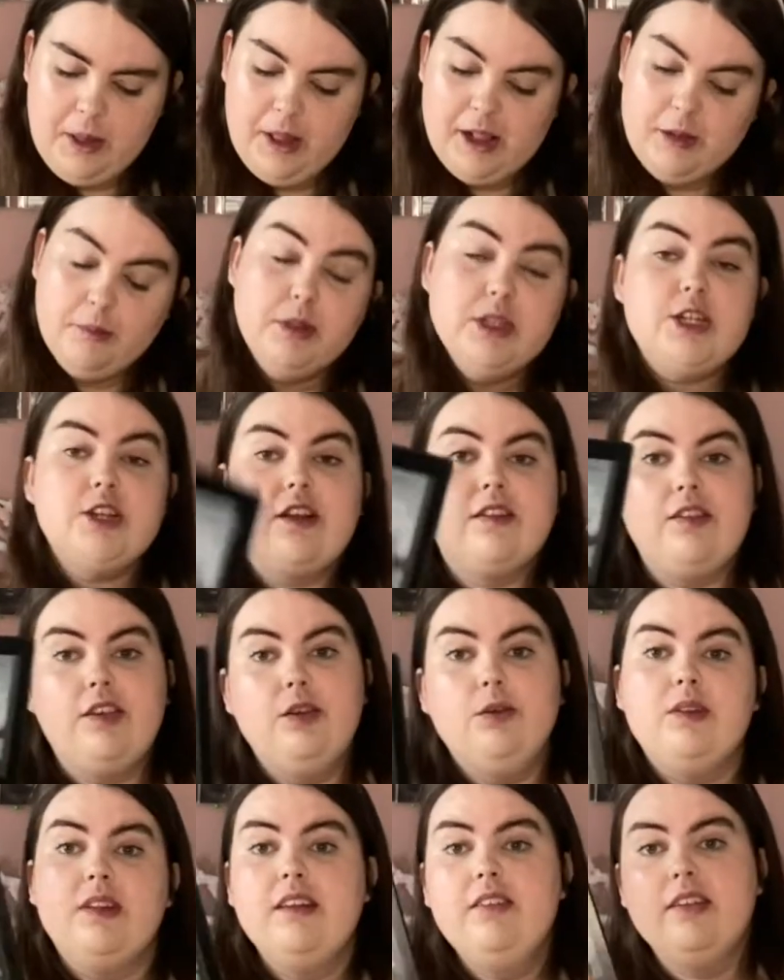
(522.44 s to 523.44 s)
but just
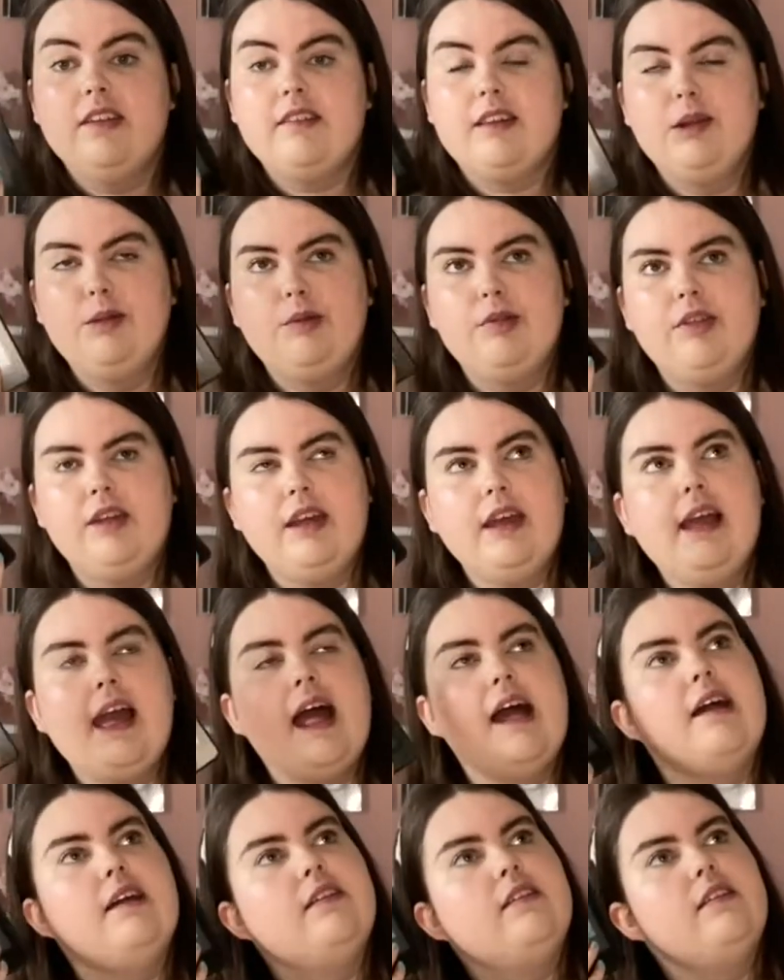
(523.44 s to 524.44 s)
using this little thing
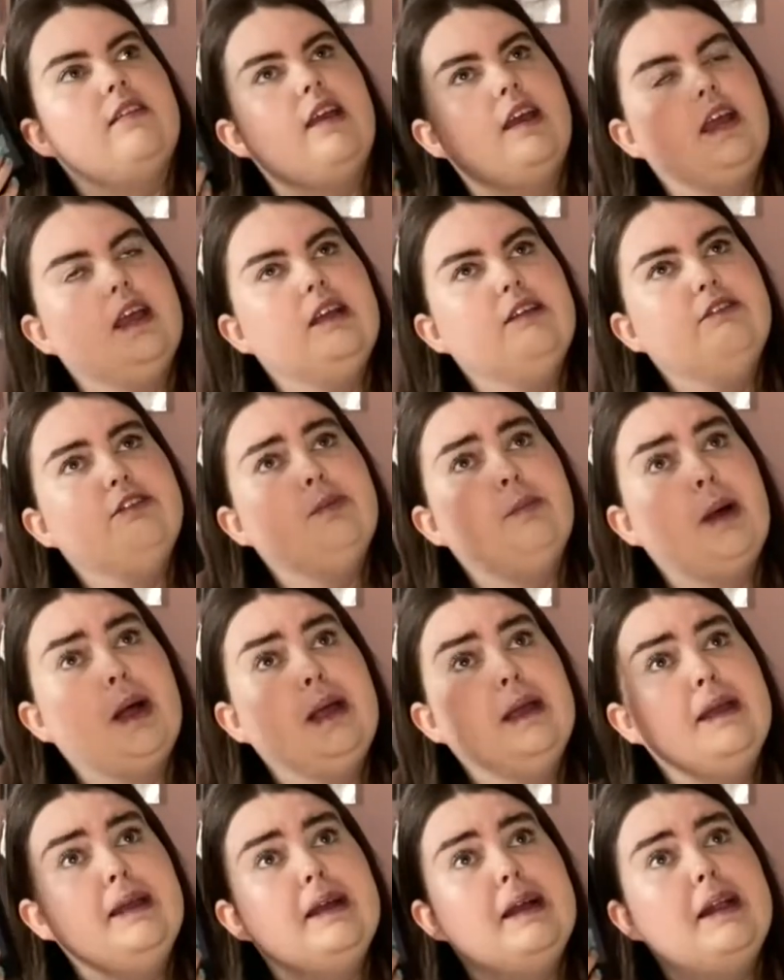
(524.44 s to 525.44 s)
has saved
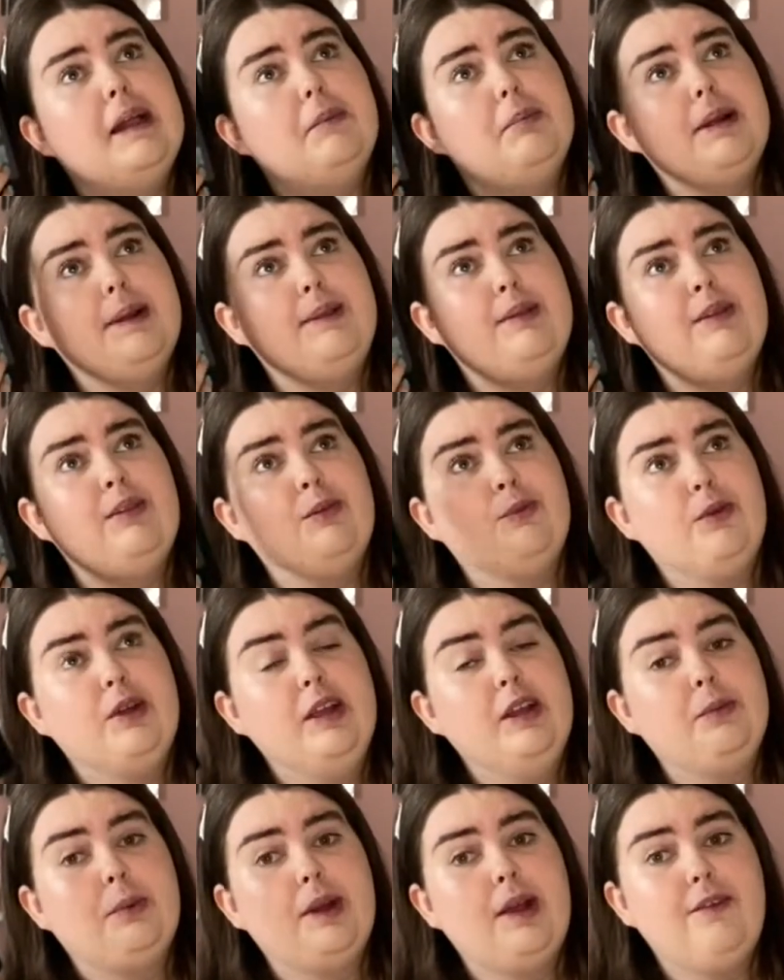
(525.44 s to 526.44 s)
my ability to
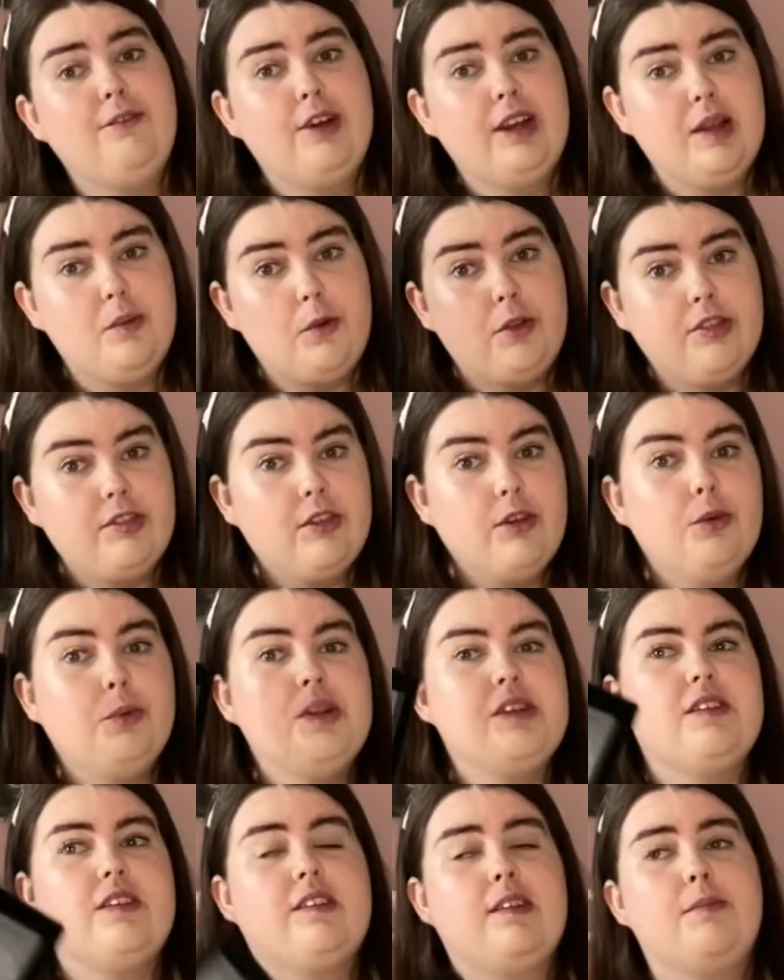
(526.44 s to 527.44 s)
read when I really want to,
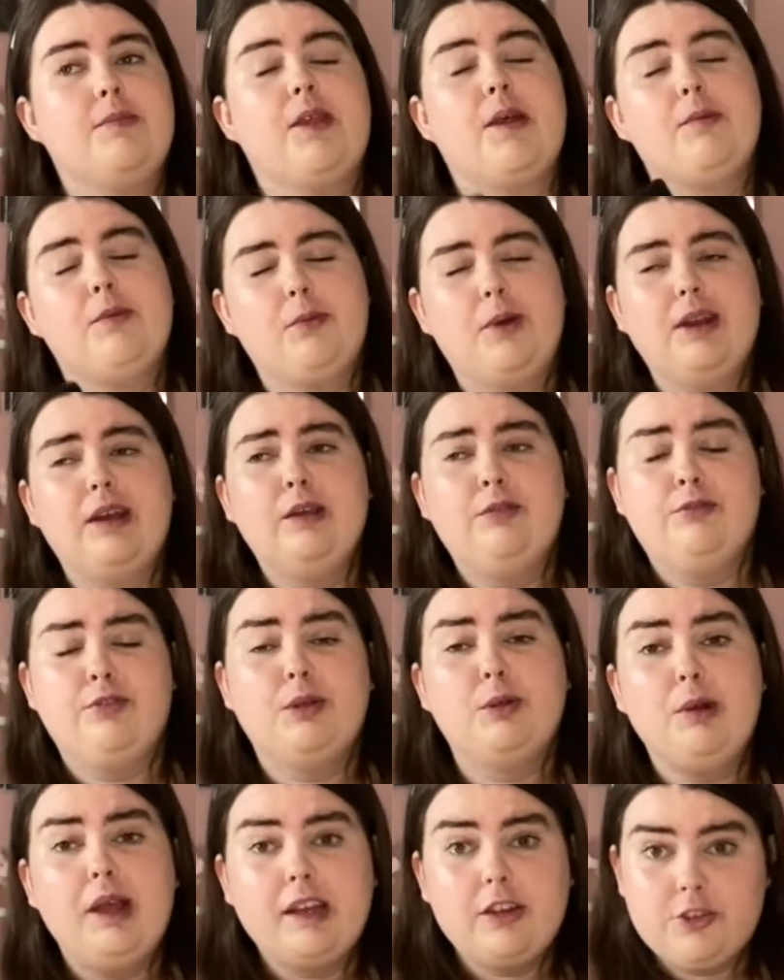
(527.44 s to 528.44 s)
which is sometimes when I feel
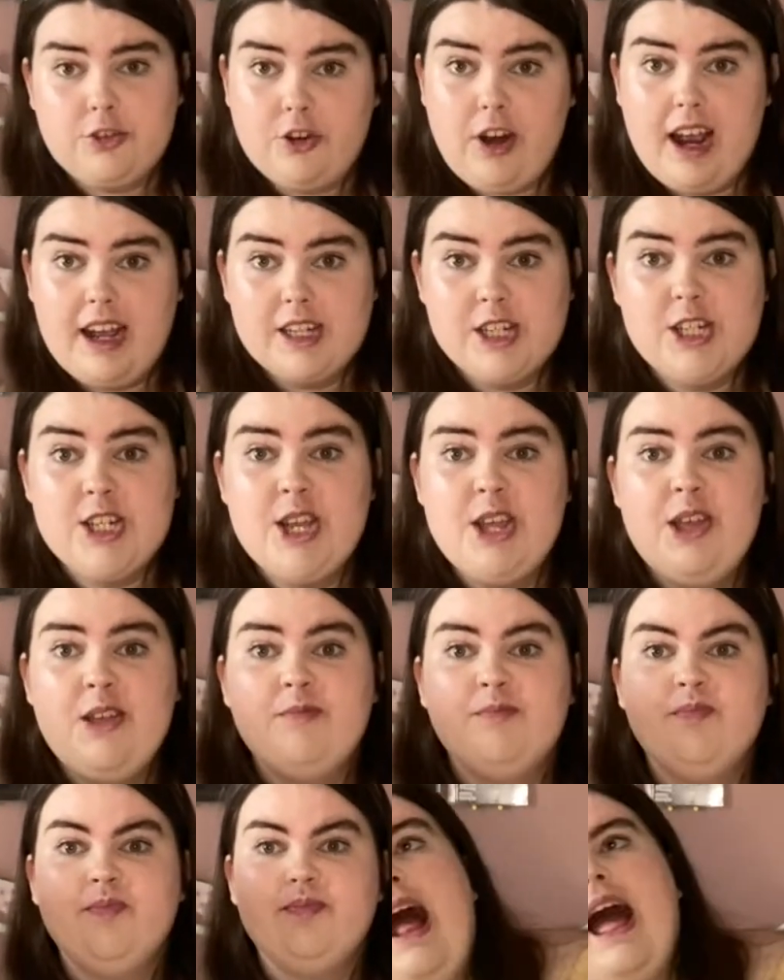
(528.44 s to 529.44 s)
like trash.
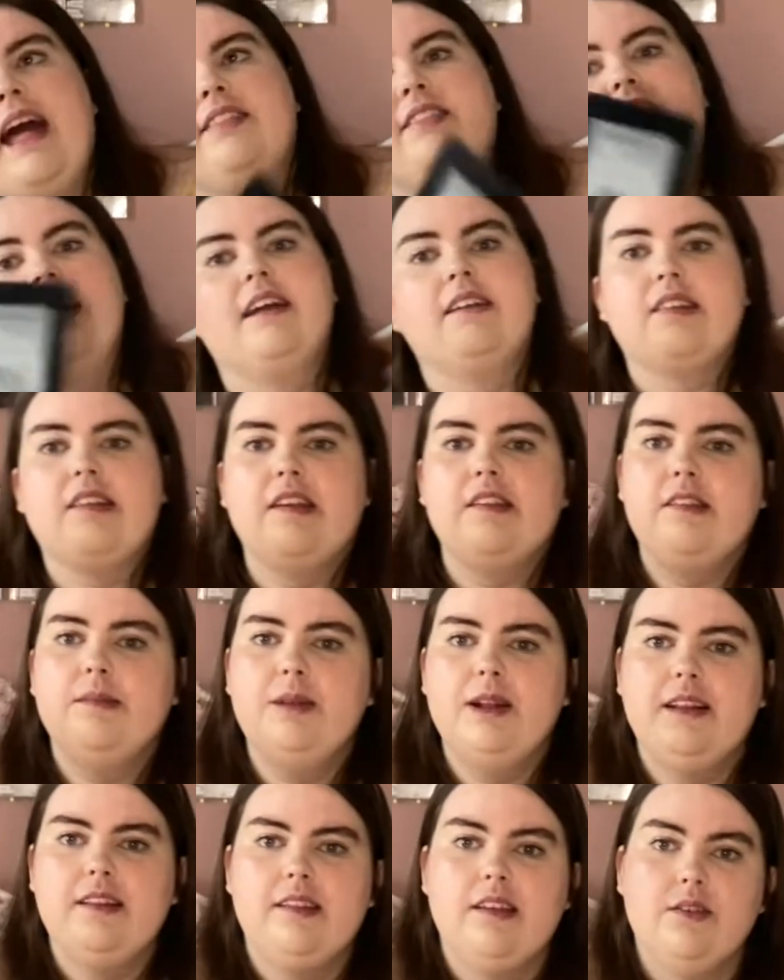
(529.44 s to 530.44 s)
And the
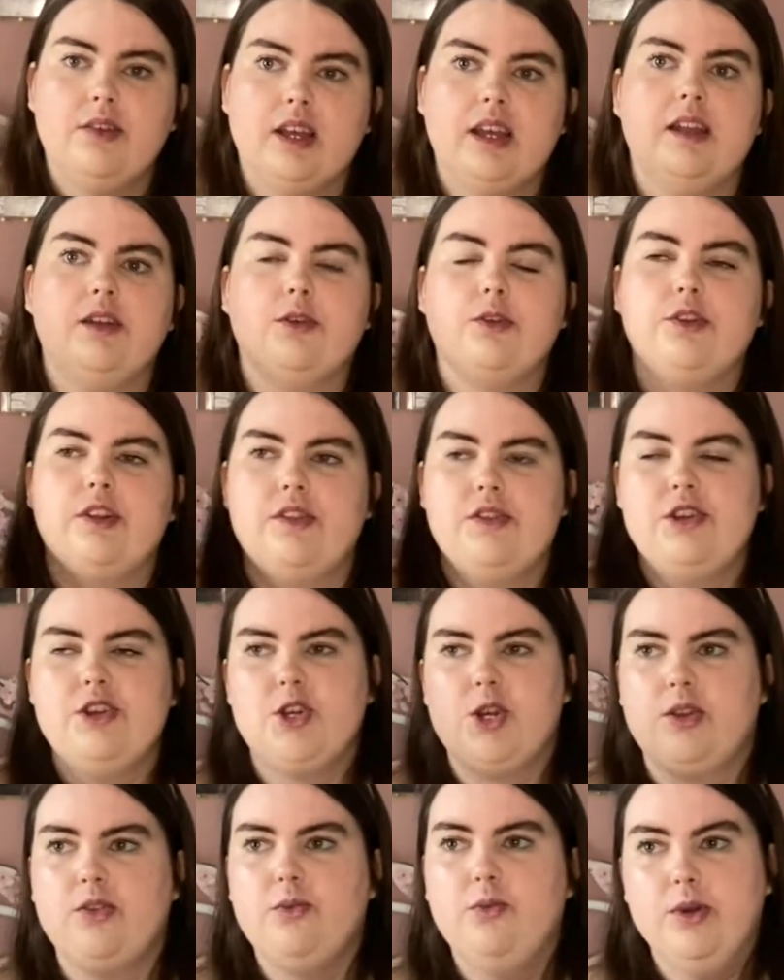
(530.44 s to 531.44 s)
accessibility of a Kindle doesn't
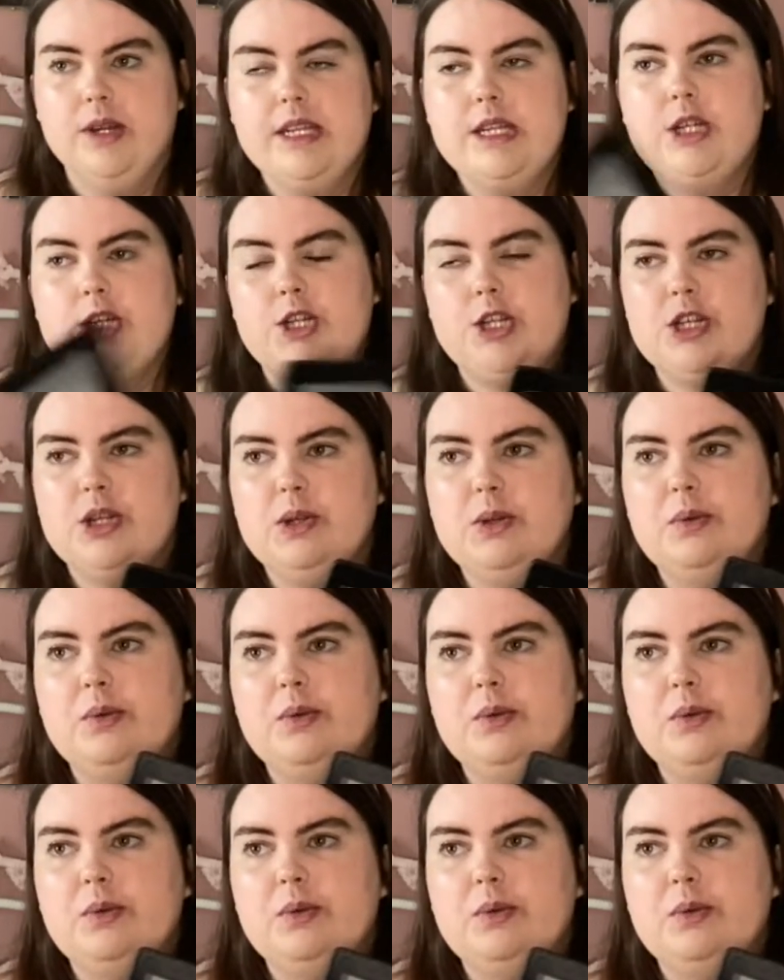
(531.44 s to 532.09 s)
just reach to